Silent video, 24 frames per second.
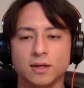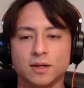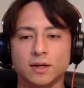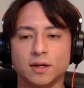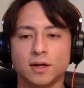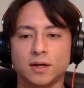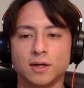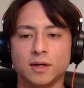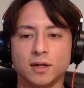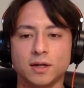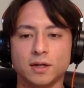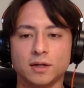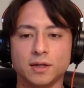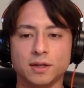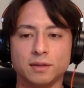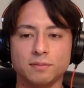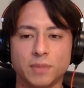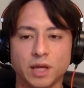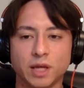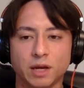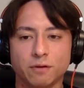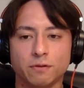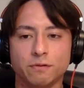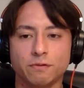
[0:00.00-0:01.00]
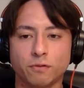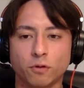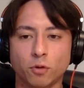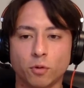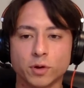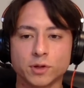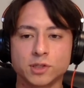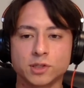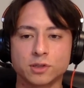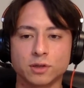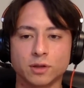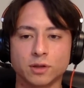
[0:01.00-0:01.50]
and they're
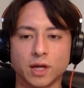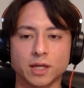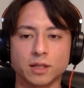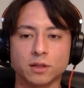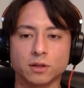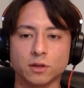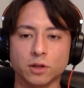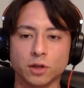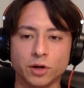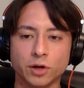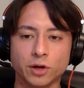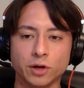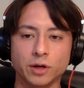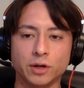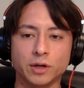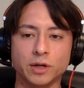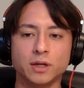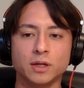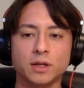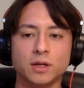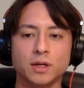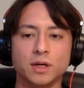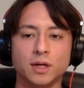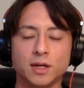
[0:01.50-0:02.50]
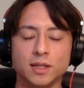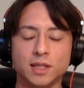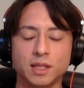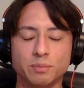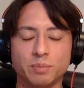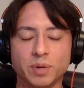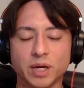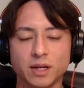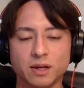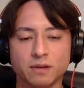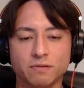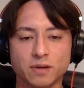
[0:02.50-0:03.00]
forced to like learn the
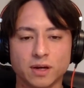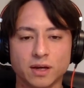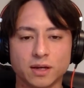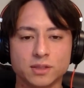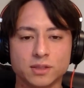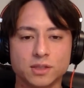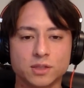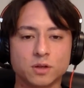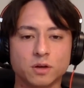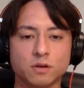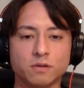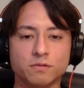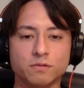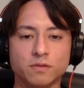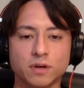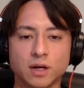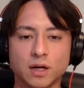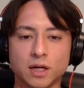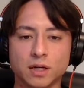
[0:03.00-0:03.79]
benefits of